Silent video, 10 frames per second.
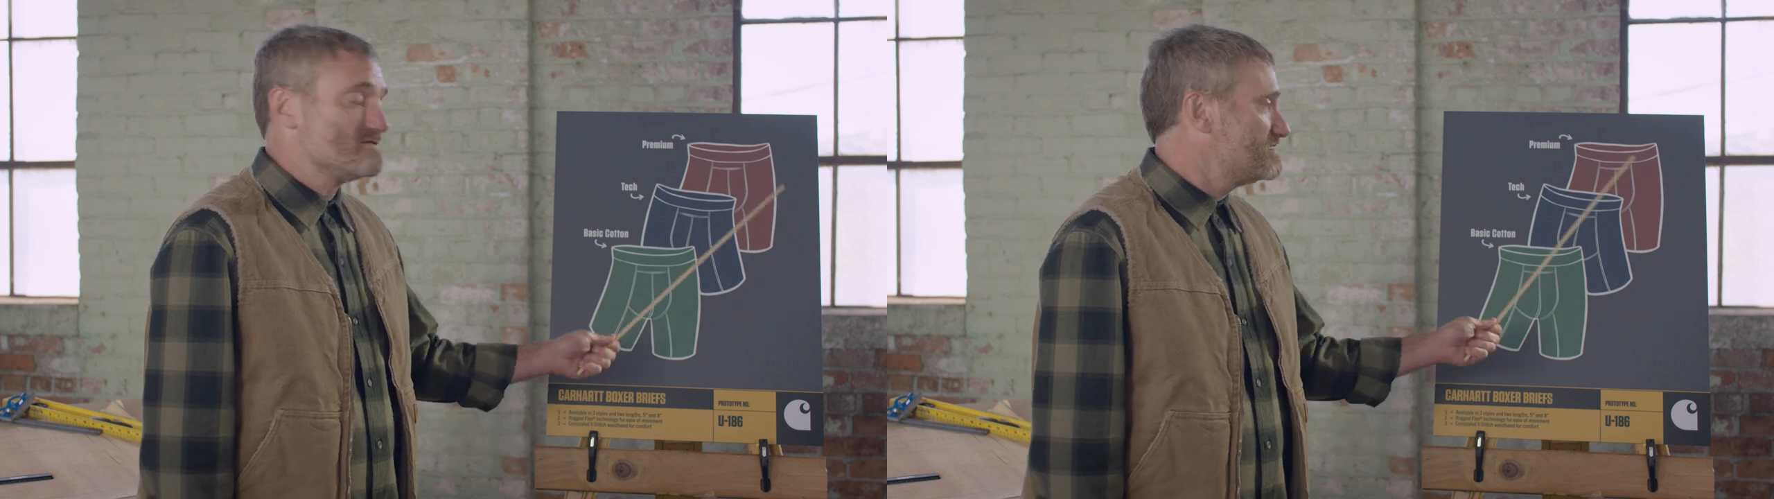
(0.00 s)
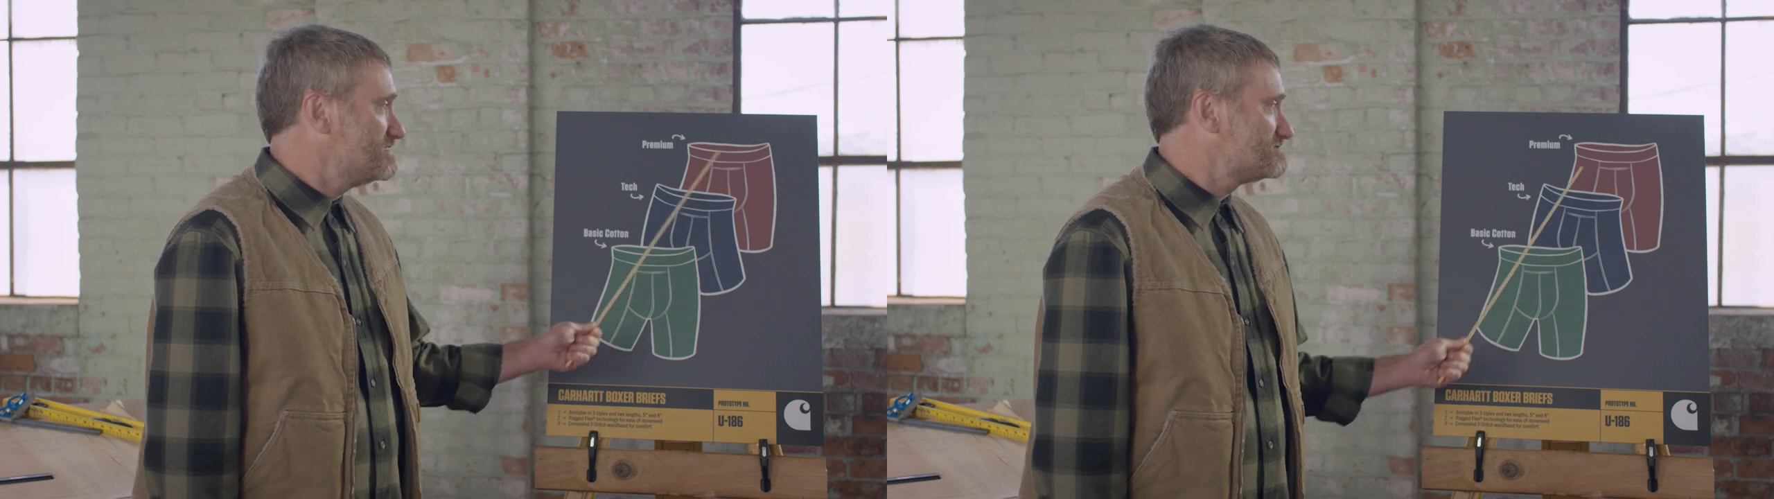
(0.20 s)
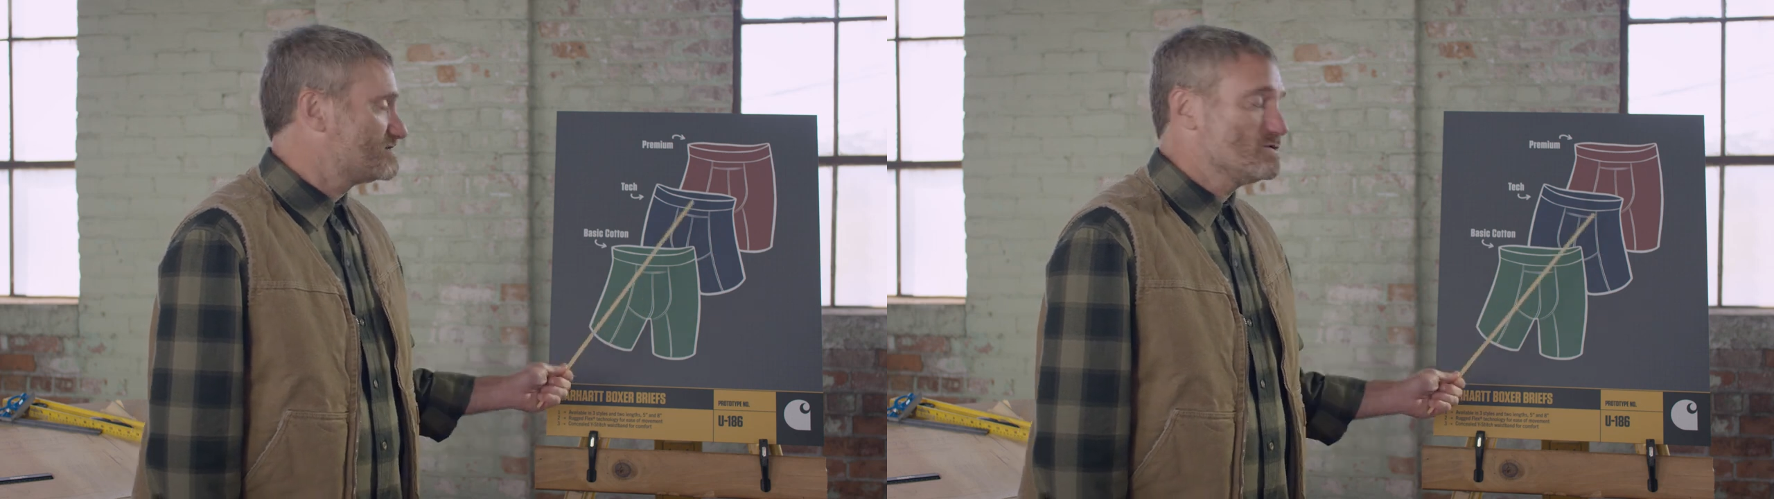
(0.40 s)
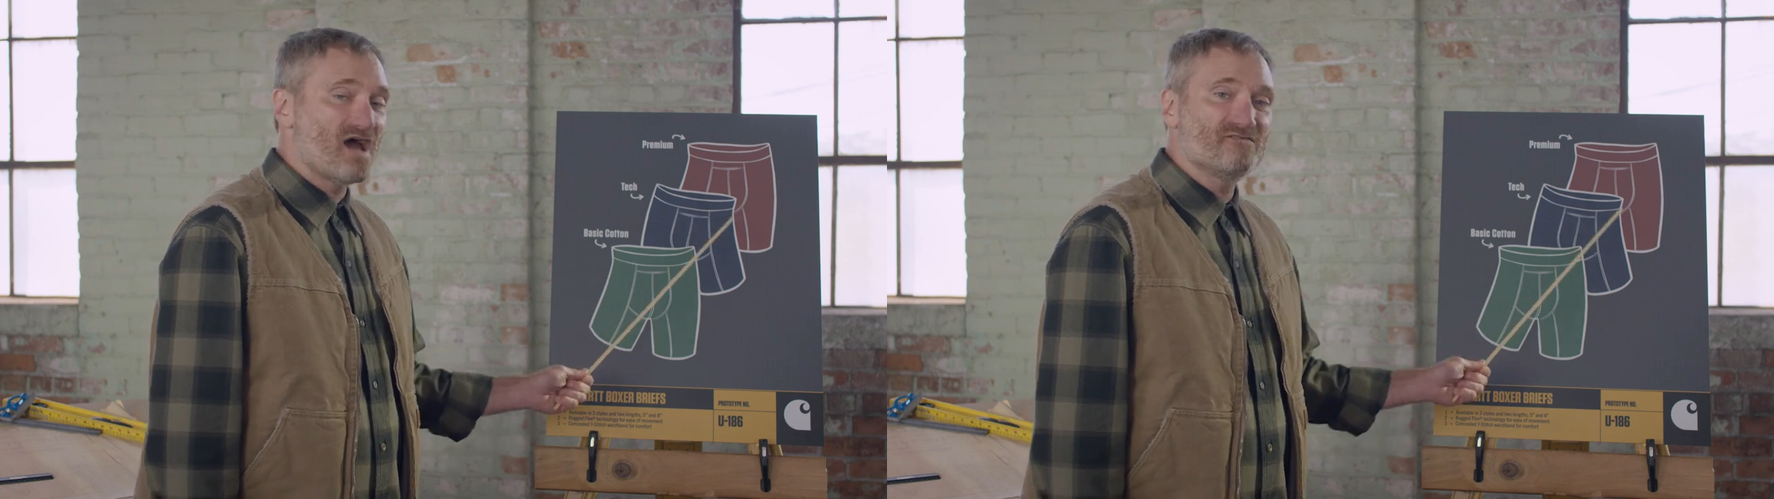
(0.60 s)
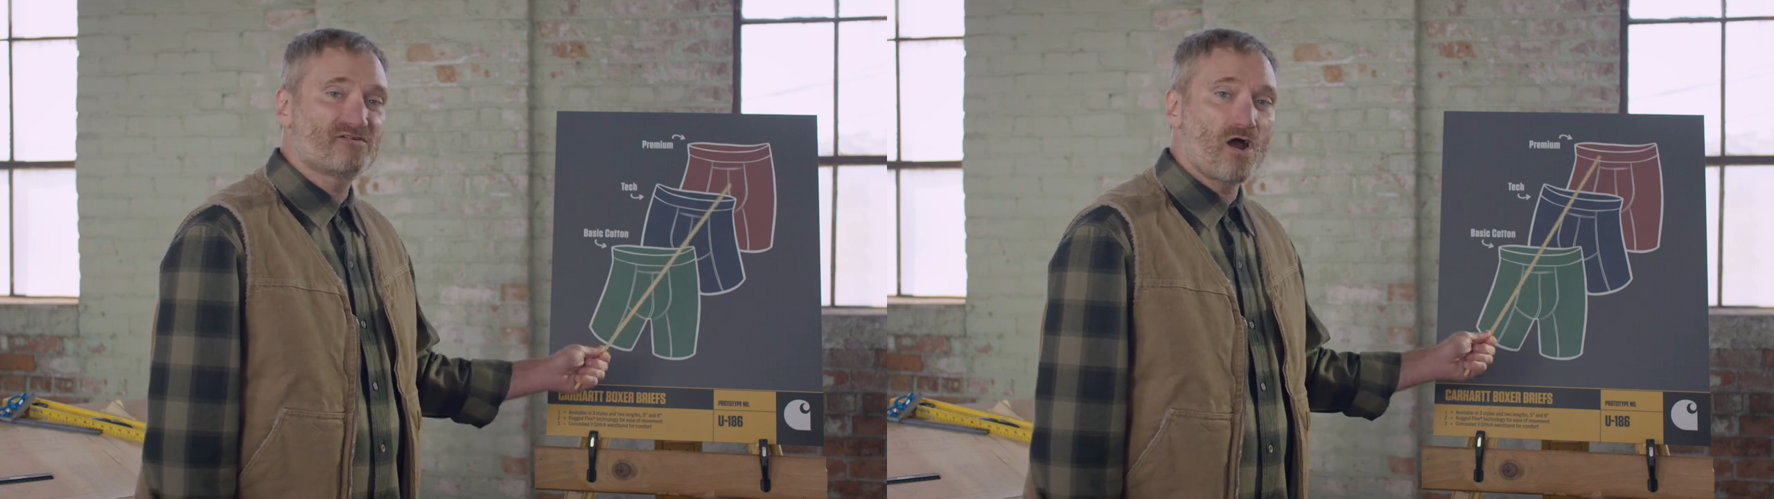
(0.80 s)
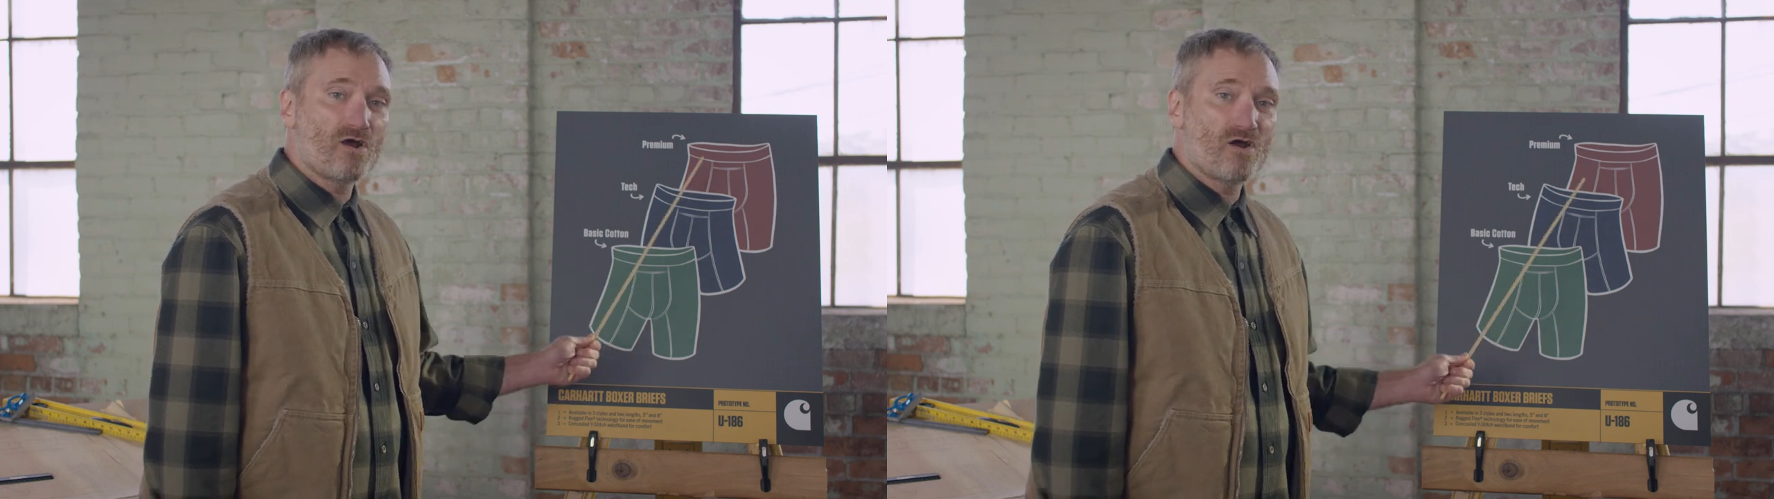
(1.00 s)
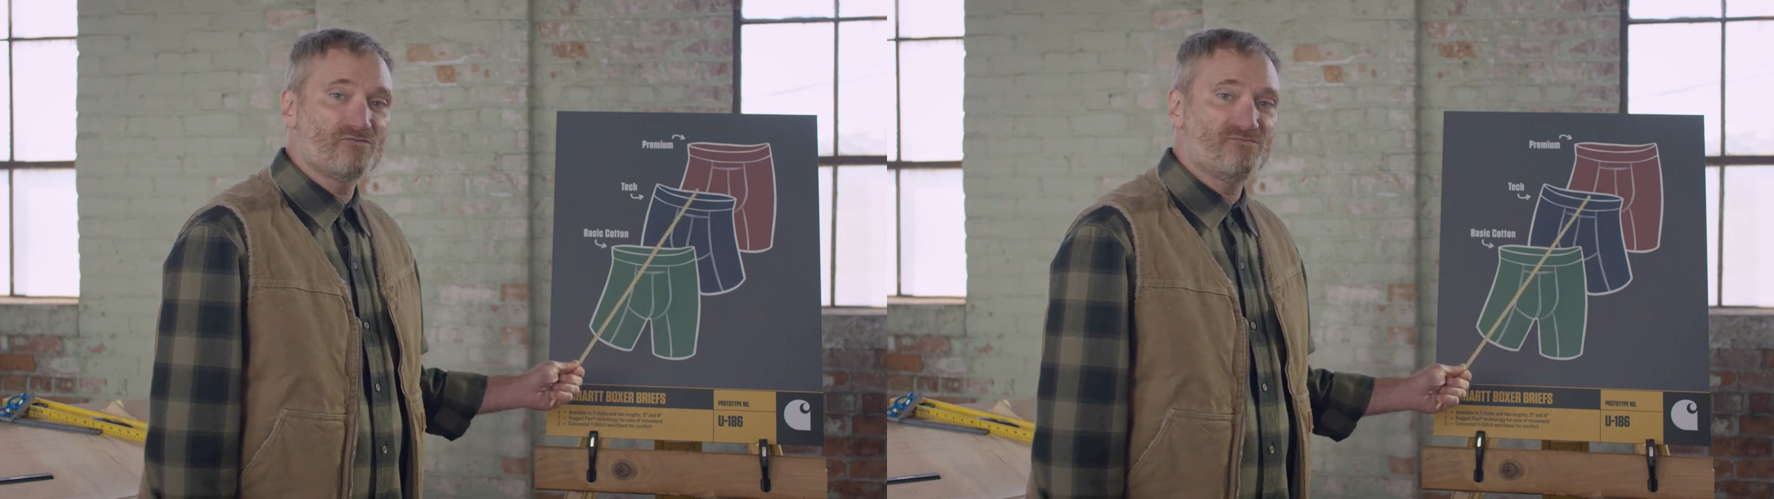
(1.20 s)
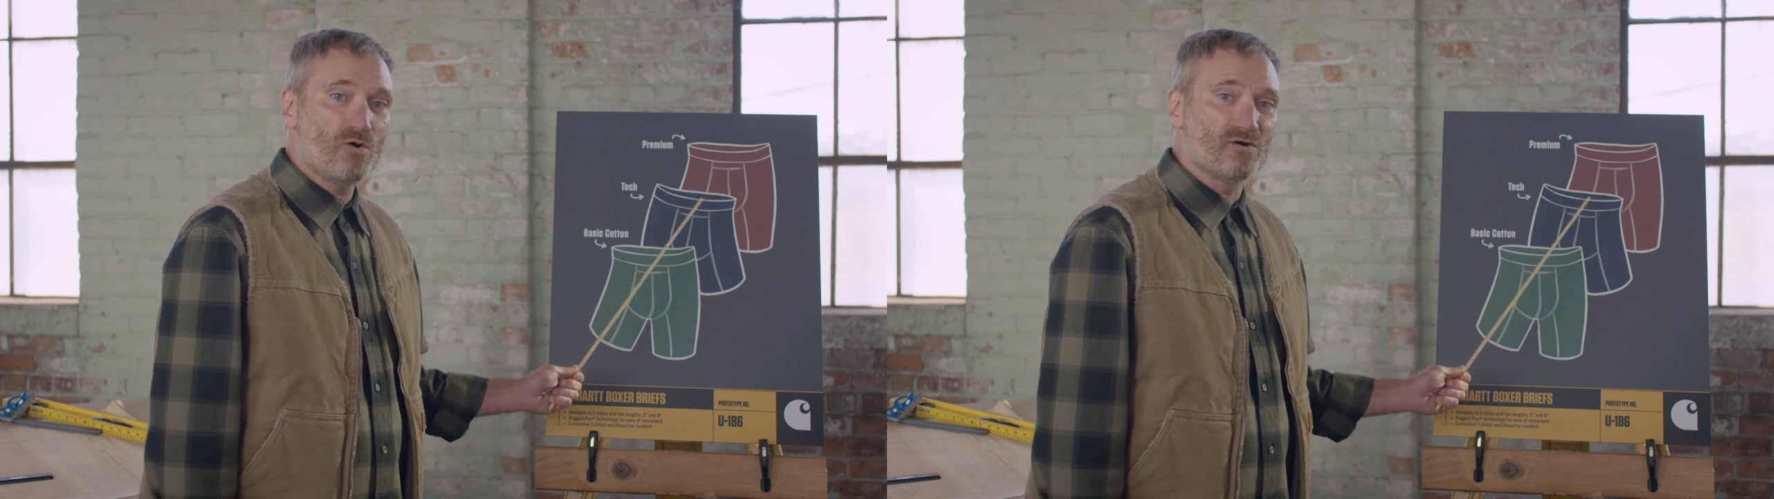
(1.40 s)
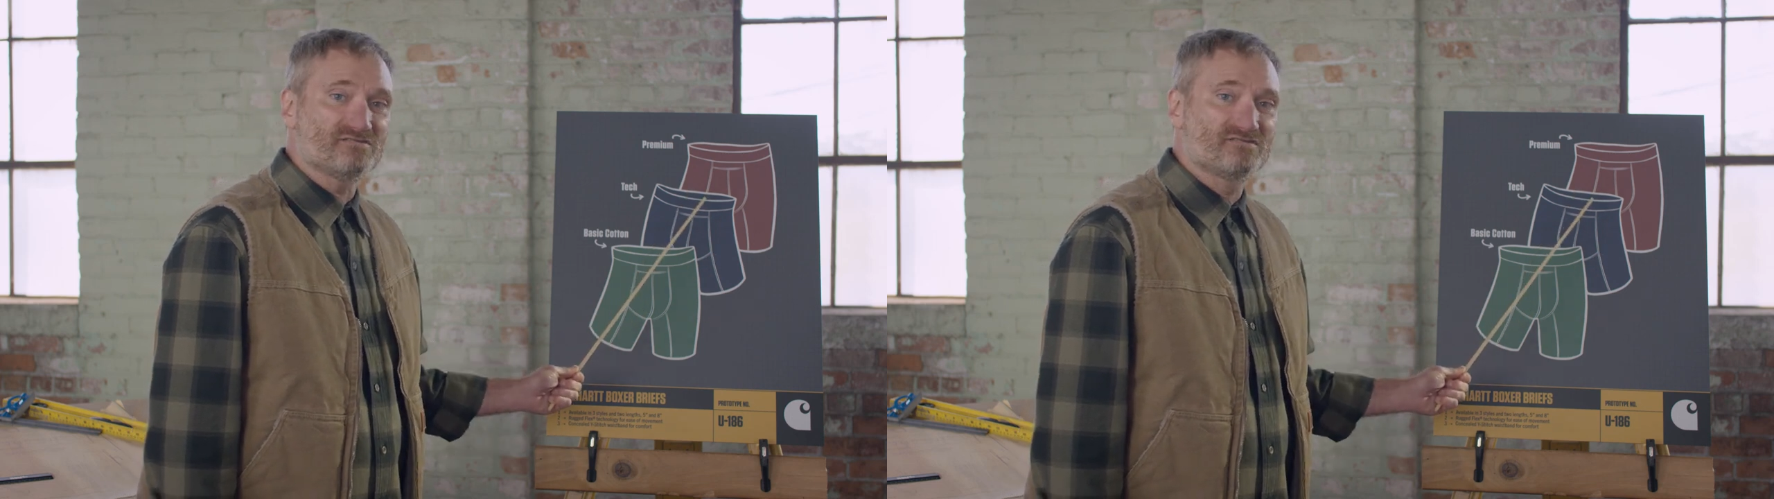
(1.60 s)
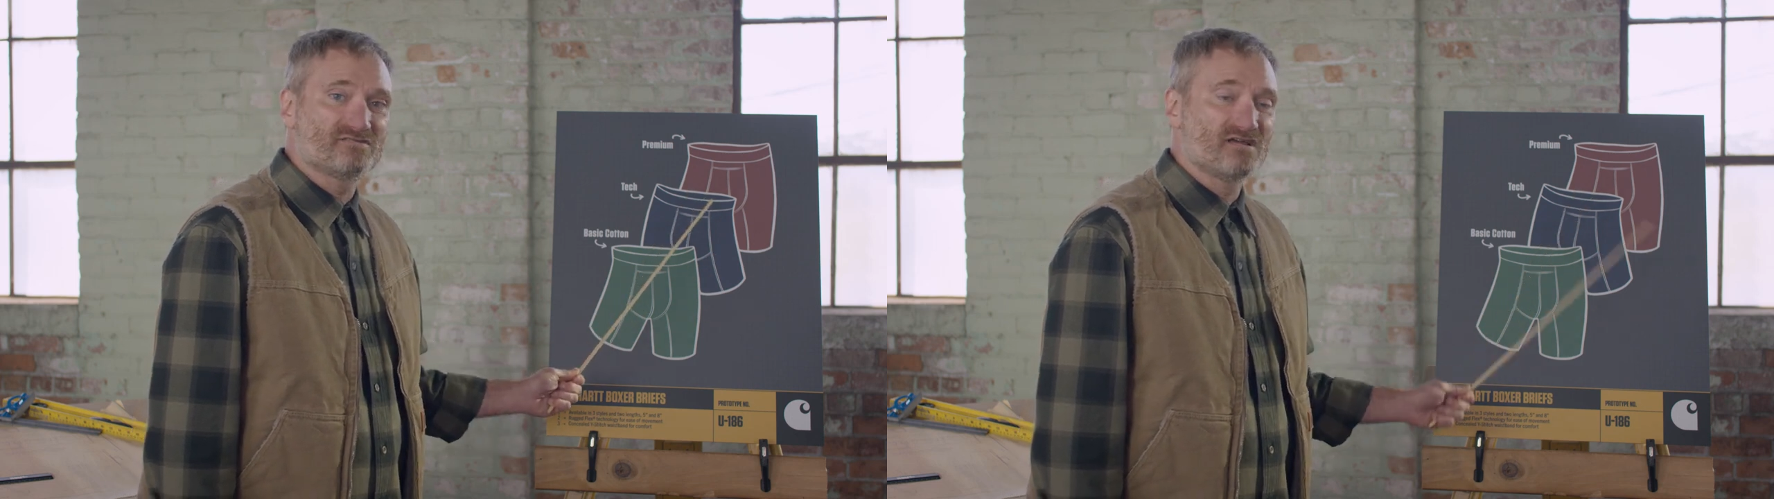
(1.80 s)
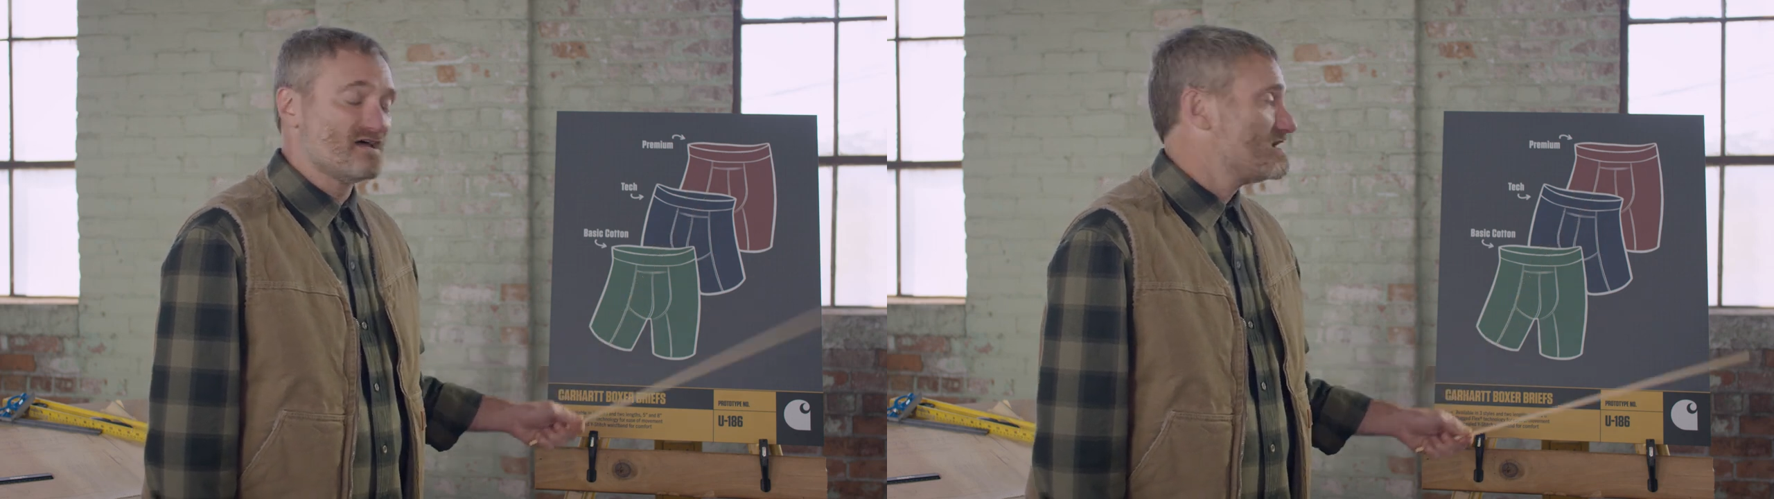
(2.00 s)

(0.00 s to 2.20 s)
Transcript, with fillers: These two have Carhartt Force.